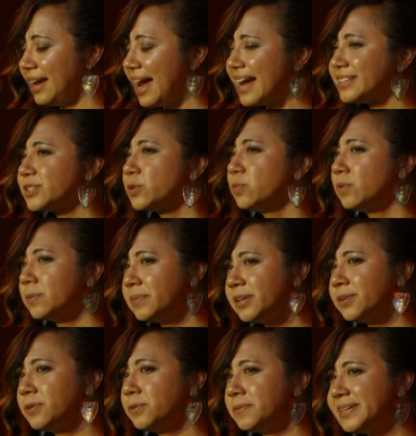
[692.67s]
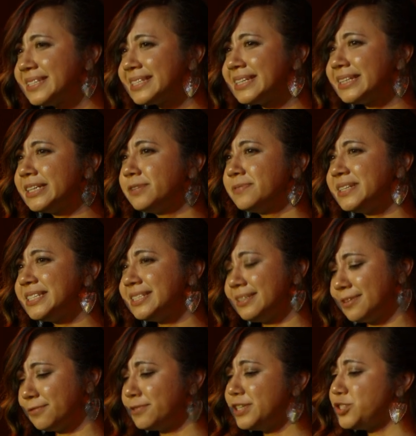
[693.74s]
as a woman who recently re
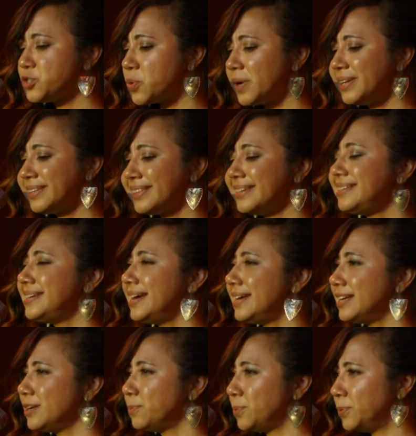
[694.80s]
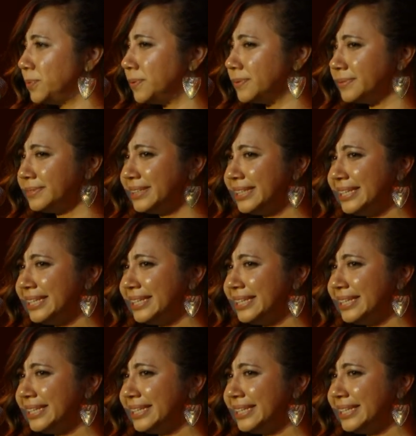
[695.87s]
rejoined the dating pool